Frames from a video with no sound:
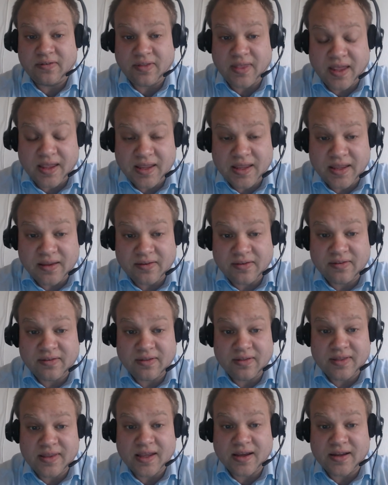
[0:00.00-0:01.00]

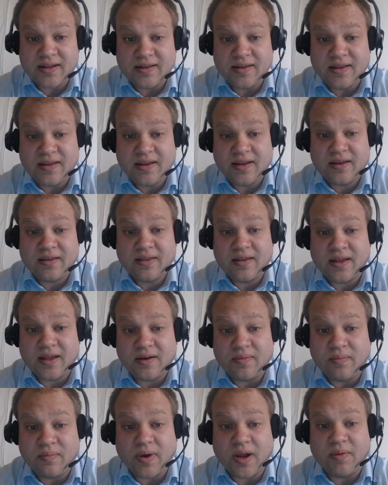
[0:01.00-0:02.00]
the idea
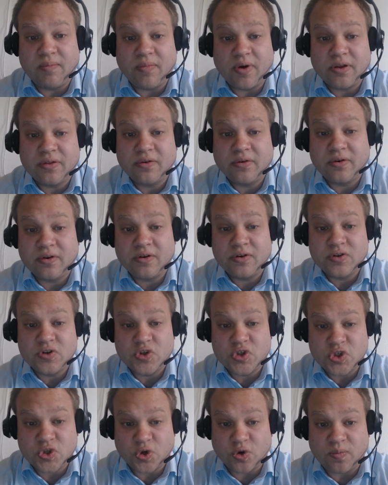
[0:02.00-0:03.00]
that my mother
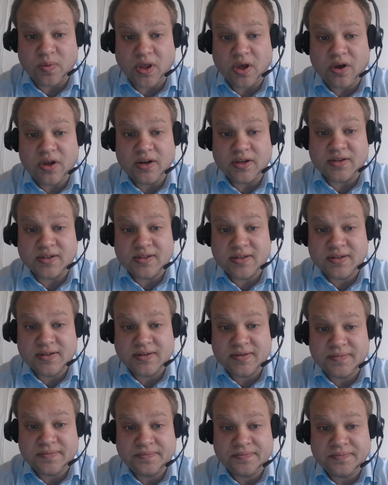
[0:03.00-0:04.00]
should be honest.
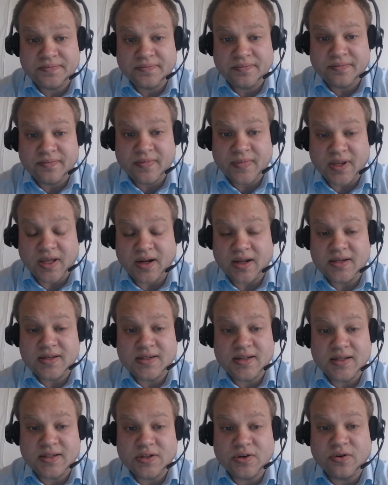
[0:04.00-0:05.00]
And I
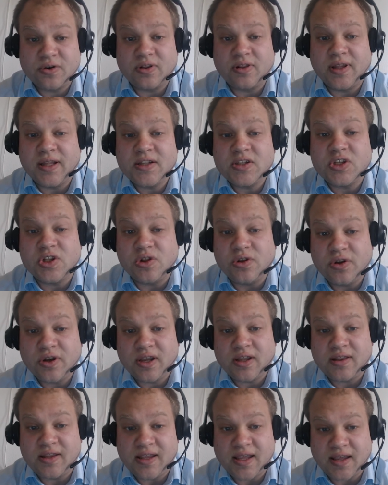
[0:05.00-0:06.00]
said to her, "Let's look
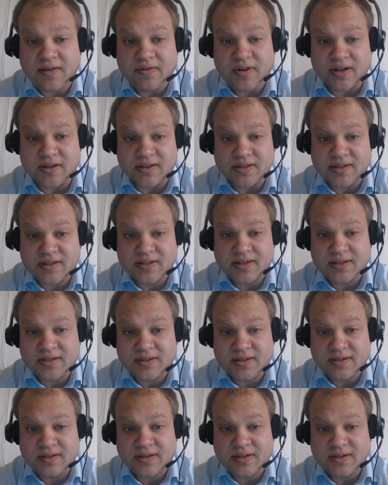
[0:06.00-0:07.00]
at the evidence.
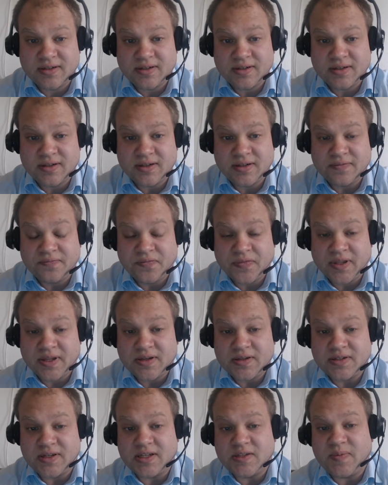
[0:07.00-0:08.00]

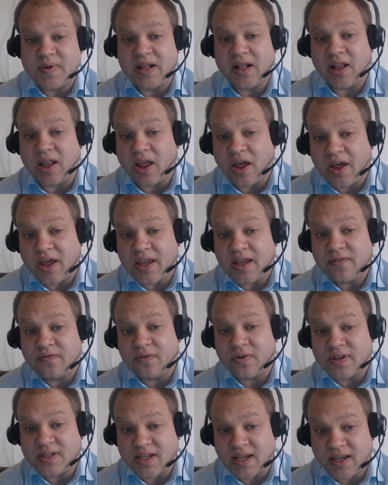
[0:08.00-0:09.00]
She's been lying
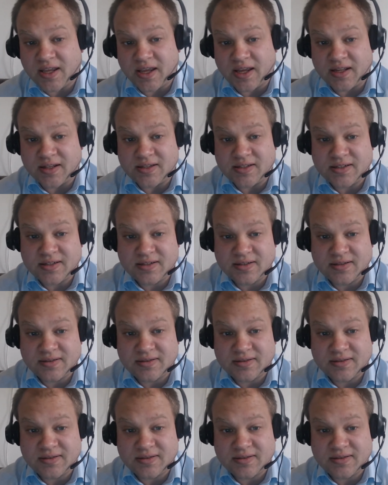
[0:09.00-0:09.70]
for decades.